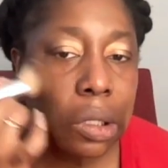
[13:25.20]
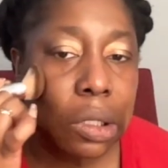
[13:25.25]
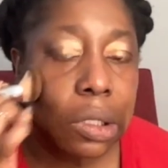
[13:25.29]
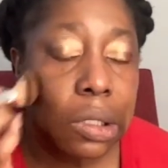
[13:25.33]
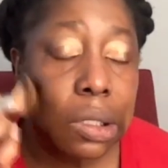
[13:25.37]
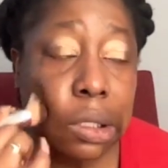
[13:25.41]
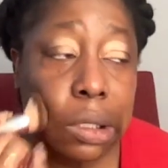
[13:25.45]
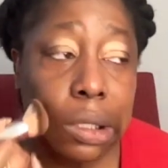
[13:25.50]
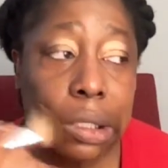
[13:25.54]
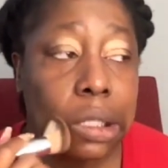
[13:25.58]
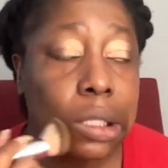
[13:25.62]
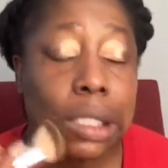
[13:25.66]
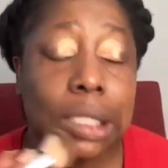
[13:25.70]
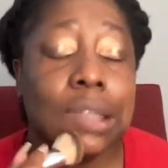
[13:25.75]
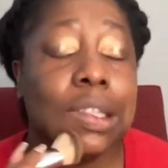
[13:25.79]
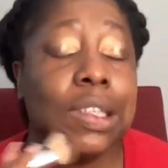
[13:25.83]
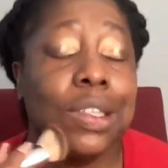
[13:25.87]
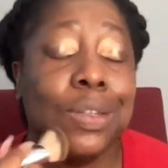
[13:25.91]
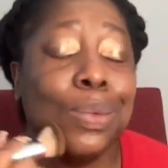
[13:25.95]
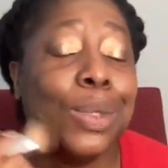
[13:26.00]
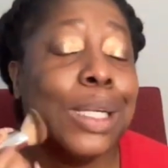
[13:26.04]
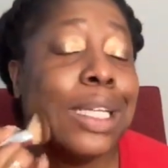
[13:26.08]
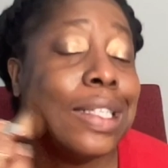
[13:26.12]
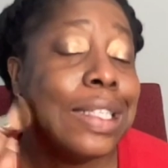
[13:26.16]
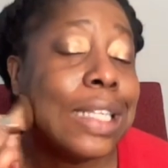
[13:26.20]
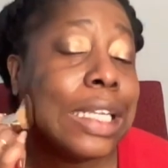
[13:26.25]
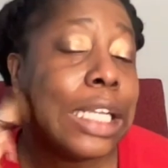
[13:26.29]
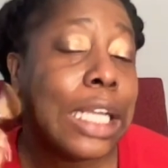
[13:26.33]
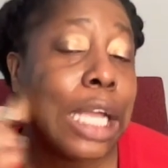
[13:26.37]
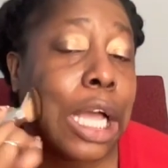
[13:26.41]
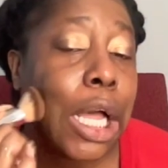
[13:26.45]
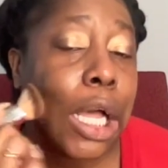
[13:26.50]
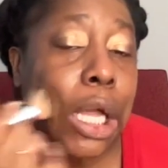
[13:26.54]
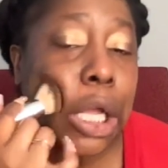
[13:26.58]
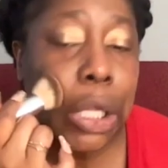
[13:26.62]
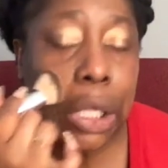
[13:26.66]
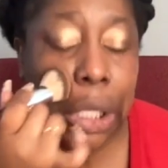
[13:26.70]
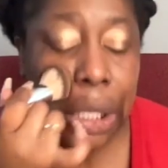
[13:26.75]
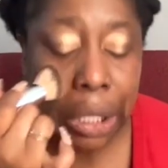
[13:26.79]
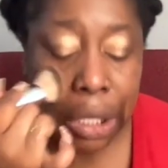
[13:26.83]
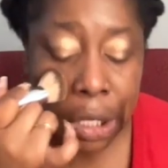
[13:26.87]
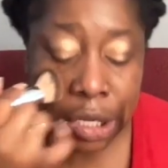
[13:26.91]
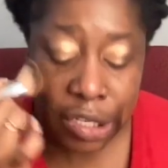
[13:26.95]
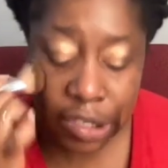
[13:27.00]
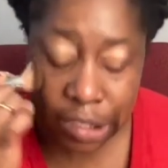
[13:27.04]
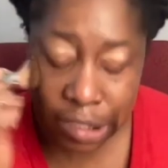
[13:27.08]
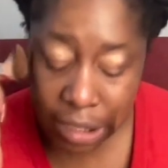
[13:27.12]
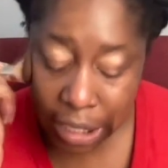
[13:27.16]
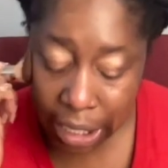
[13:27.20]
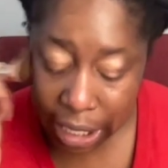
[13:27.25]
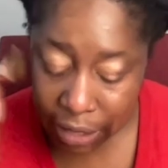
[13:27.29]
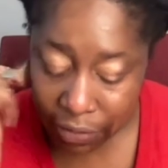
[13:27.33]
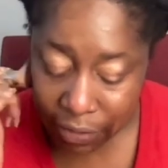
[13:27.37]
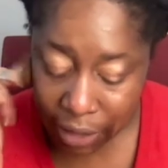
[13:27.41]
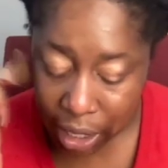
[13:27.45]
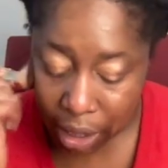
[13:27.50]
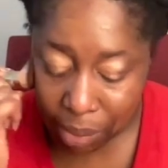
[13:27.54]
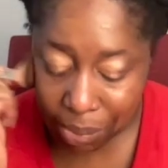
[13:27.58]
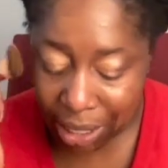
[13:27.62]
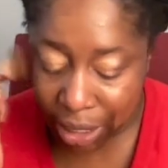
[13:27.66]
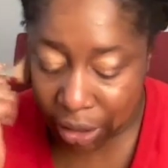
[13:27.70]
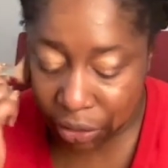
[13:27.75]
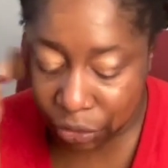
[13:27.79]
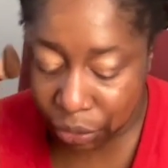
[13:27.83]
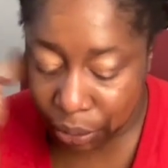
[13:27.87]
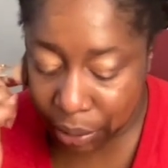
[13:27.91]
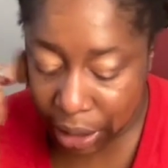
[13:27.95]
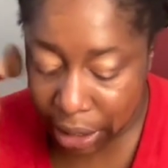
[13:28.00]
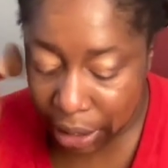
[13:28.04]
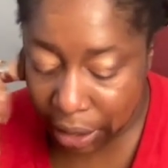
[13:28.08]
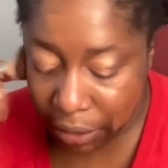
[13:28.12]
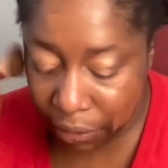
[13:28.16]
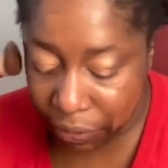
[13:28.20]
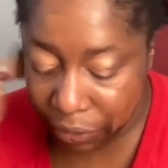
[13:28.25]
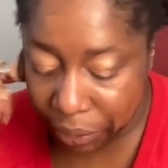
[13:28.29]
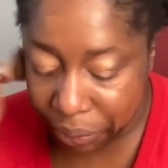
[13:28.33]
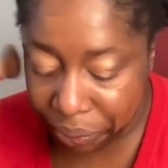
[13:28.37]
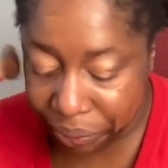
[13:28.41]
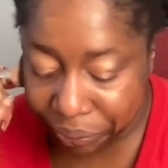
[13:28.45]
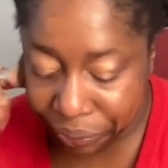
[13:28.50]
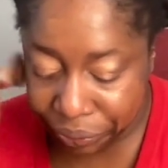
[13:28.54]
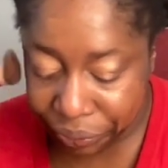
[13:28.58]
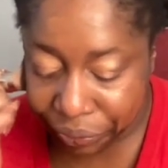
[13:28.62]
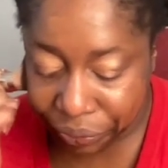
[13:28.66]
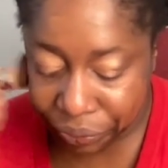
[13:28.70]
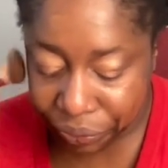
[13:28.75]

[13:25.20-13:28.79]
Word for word: So this is recent, y'all. She gave out about twenty of them.